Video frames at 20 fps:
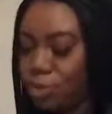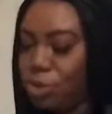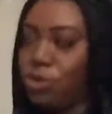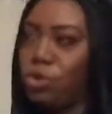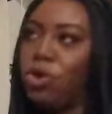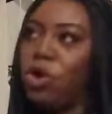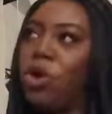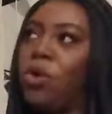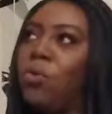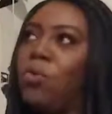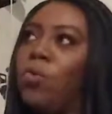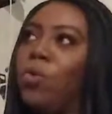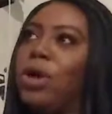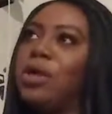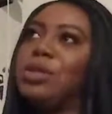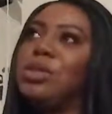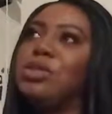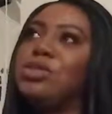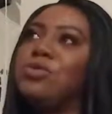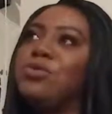You don't
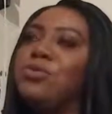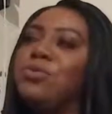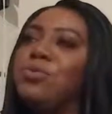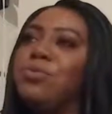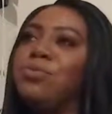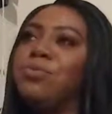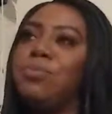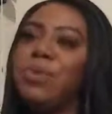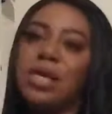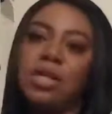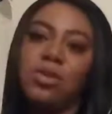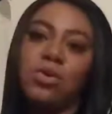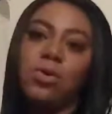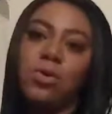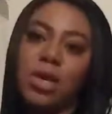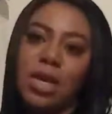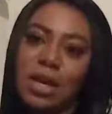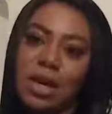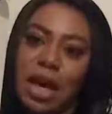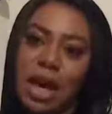want to be
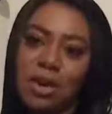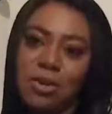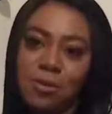looking at